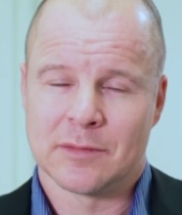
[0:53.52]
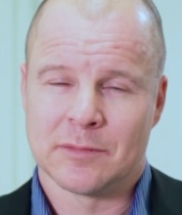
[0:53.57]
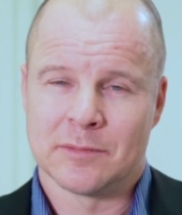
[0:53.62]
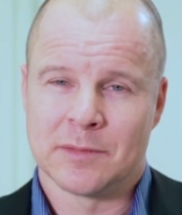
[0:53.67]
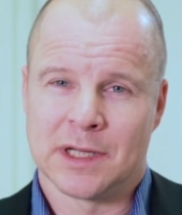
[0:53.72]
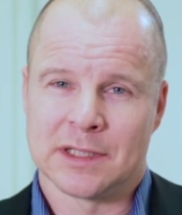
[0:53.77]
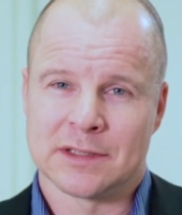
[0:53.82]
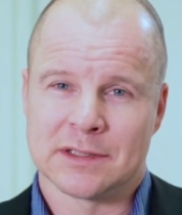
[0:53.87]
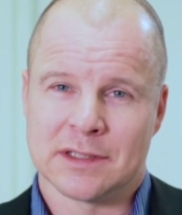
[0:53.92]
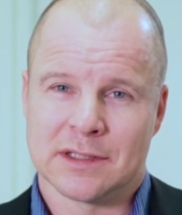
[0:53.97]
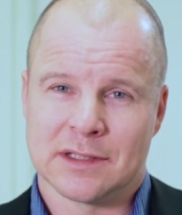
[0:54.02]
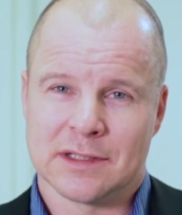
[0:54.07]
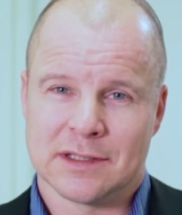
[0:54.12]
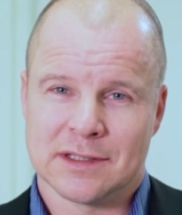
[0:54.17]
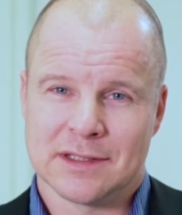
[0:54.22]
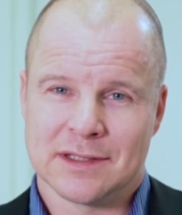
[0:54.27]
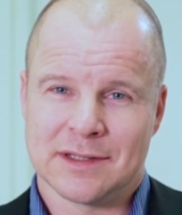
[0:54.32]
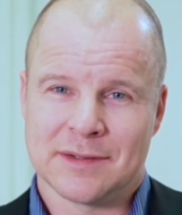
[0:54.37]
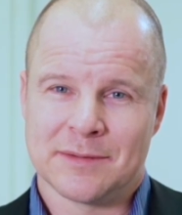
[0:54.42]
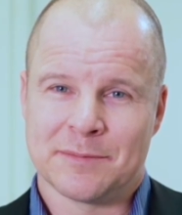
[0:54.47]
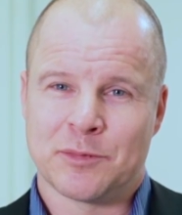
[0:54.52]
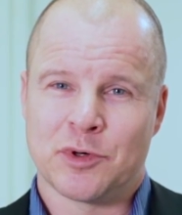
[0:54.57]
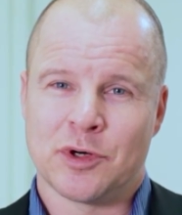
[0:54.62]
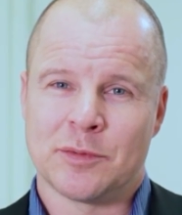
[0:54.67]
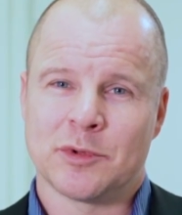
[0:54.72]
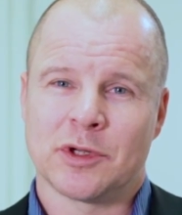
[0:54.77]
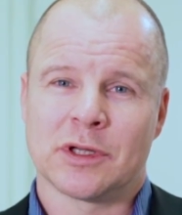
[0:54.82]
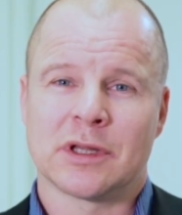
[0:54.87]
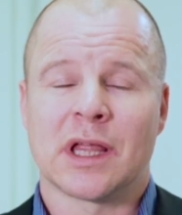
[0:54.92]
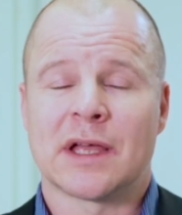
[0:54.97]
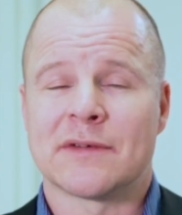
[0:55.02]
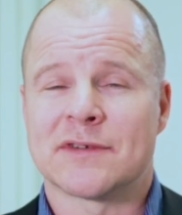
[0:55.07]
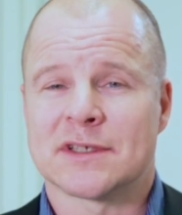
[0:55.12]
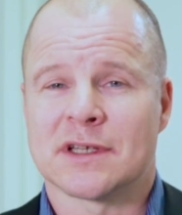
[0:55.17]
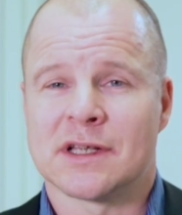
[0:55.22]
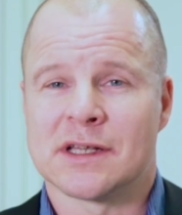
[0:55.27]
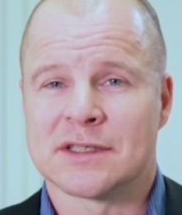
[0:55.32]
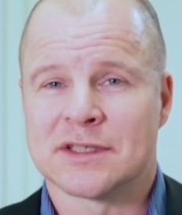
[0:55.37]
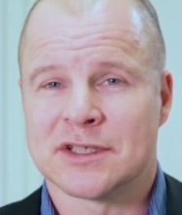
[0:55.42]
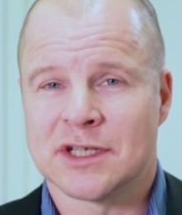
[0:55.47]
But permanent
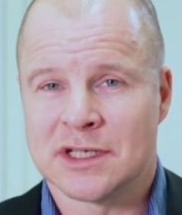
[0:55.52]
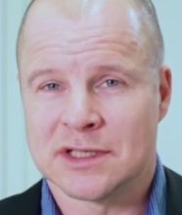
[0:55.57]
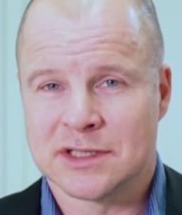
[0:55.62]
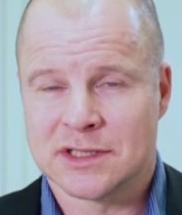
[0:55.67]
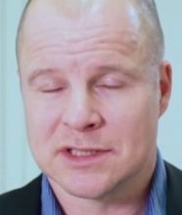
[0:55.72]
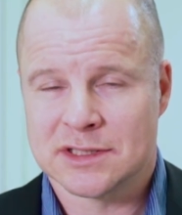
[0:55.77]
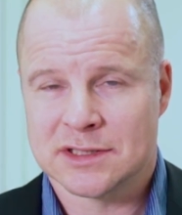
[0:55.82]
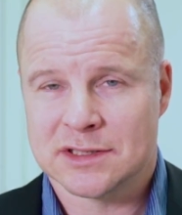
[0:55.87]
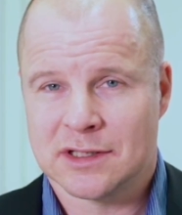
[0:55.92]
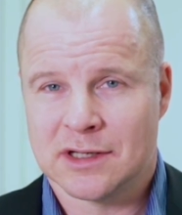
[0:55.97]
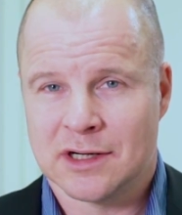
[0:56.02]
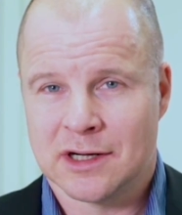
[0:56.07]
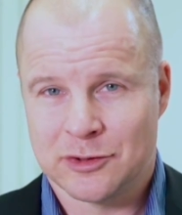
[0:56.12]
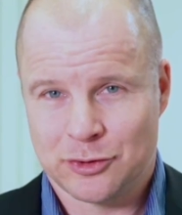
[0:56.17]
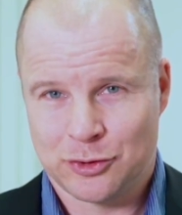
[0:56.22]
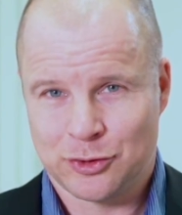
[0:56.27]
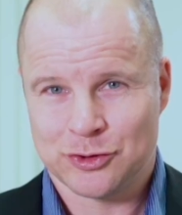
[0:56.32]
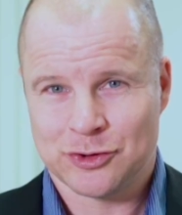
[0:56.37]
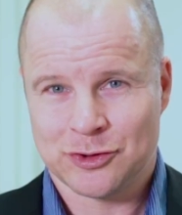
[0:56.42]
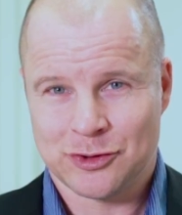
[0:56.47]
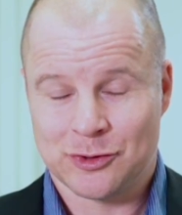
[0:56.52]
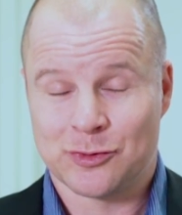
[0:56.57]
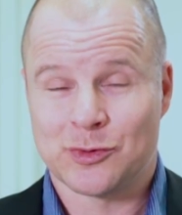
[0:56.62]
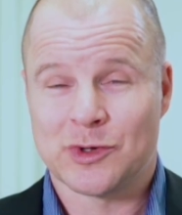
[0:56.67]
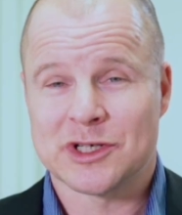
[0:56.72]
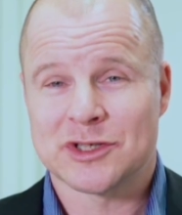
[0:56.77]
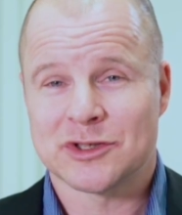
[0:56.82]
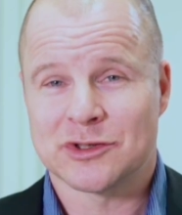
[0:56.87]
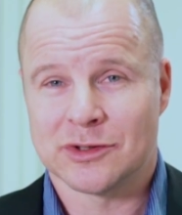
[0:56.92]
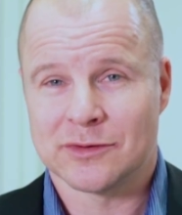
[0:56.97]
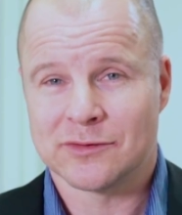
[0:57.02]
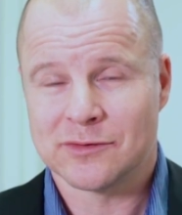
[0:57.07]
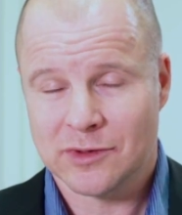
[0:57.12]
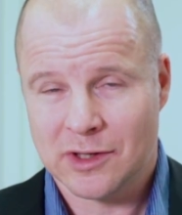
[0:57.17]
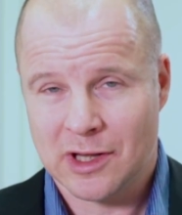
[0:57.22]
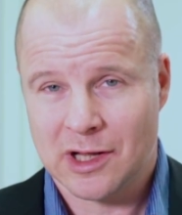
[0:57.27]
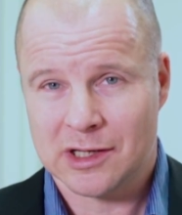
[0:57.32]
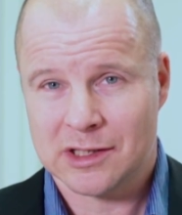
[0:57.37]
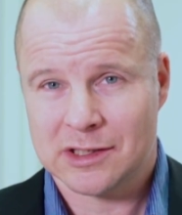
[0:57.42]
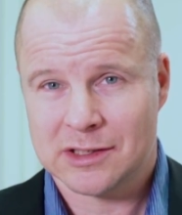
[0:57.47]
lifestyle changes are not a question of
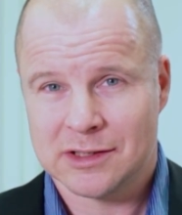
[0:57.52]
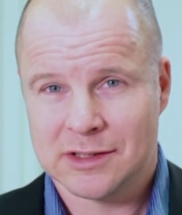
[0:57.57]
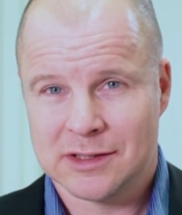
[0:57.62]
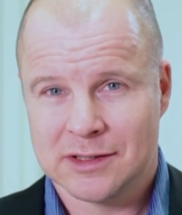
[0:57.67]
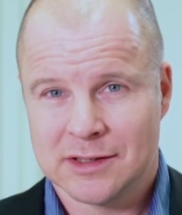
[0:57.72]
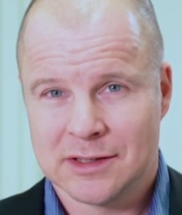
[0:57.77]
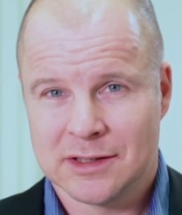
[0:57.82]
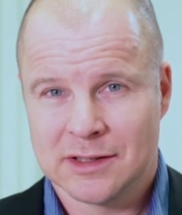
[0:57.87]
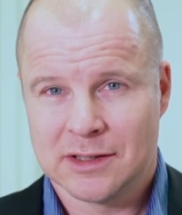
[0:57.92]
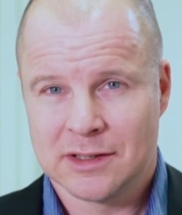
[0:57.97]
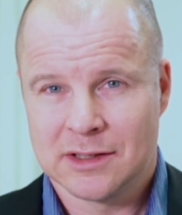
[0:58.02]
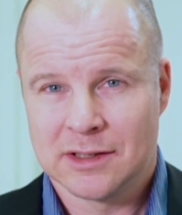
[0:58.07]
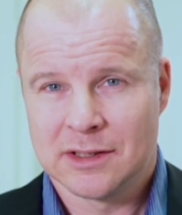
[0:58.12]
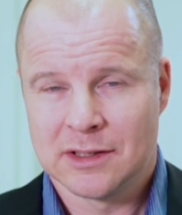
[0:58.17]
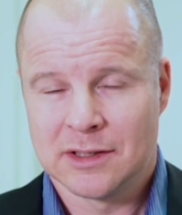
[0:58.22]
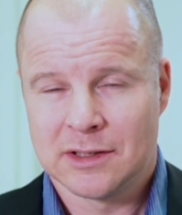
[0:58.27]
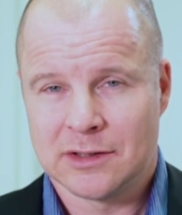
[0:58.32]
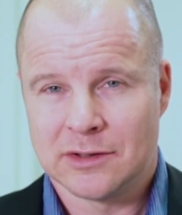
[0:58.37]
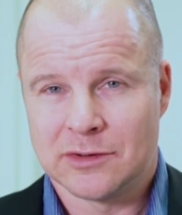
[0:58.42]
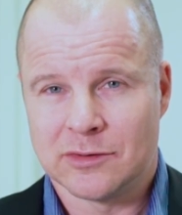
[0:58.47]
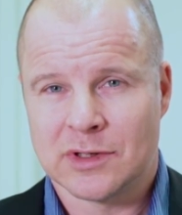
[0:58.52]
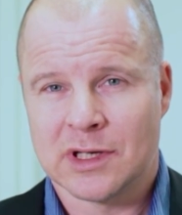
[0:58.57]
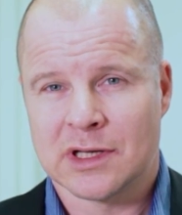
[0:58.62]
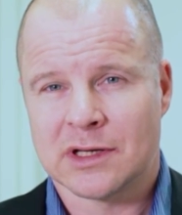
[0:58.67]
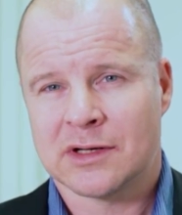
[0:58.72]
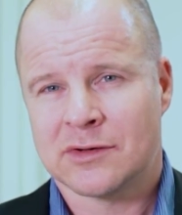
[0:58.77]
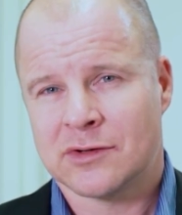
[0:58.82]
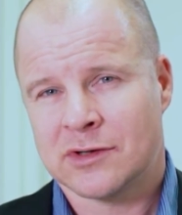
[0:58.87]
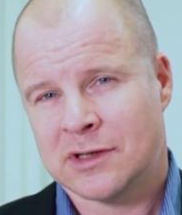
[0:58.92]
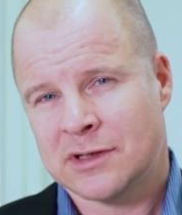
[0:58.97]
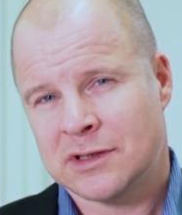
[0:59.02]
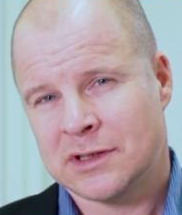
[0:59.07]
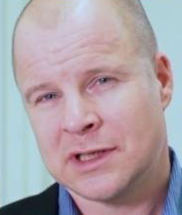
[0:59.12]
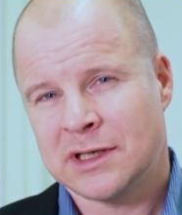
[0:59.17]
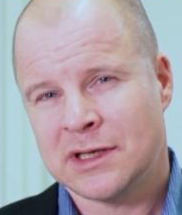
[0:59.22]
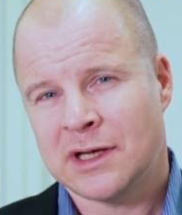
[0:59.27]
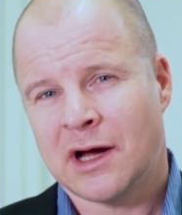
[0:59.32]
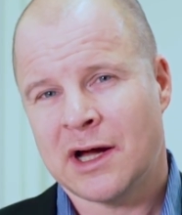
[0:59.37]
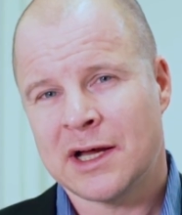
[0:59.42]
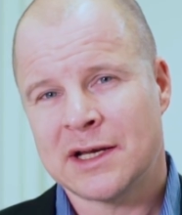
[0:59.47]
luck. You can
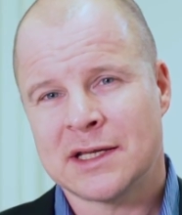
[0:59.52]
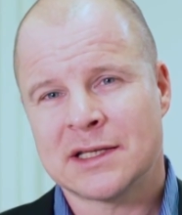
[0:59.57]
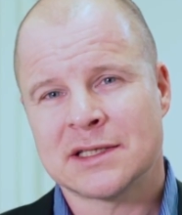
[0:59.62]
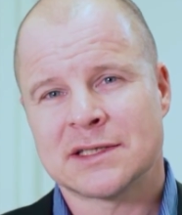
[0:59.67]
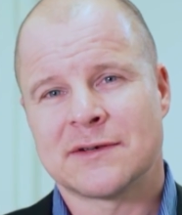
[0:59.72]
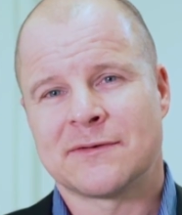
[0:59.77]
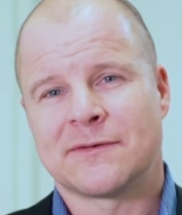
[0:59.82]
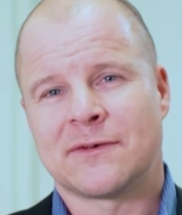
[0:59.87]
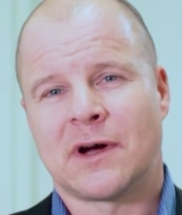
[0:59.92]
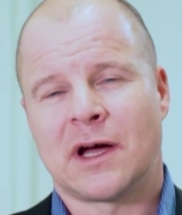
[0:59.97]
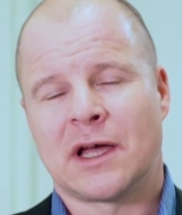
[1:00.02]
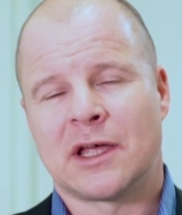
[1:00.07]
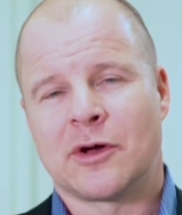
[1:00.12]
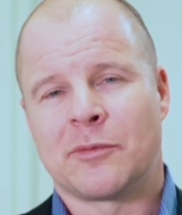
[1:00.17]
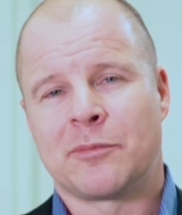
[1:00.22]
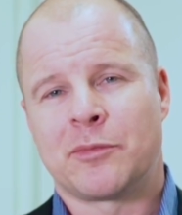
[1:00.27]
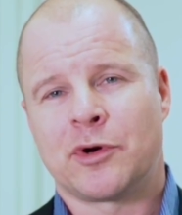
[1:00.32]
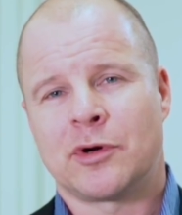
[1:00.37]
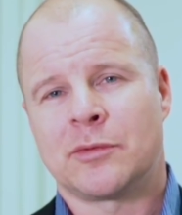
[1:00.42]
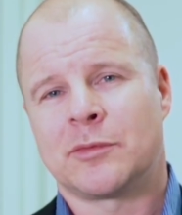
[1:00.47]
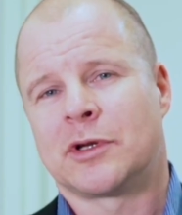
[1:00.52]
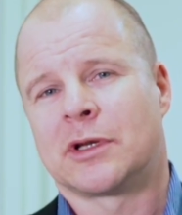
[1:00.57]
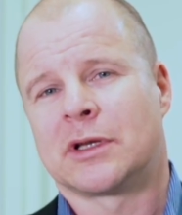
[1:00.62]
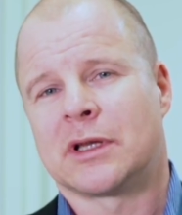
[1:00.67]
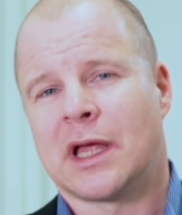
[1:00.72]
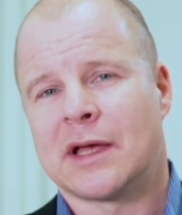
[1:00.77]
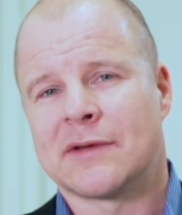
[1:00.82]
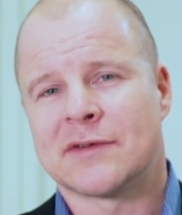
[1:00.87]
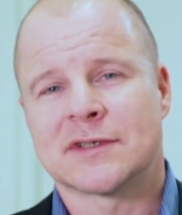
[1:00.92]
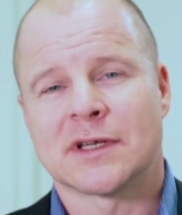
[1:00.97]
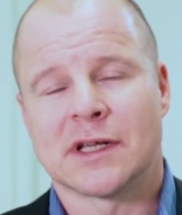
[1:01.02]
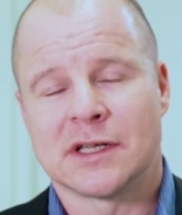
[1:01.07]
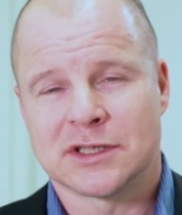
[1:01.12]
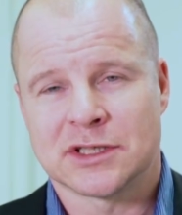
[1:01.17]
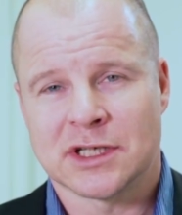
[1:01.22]
identify a permanent lifestyle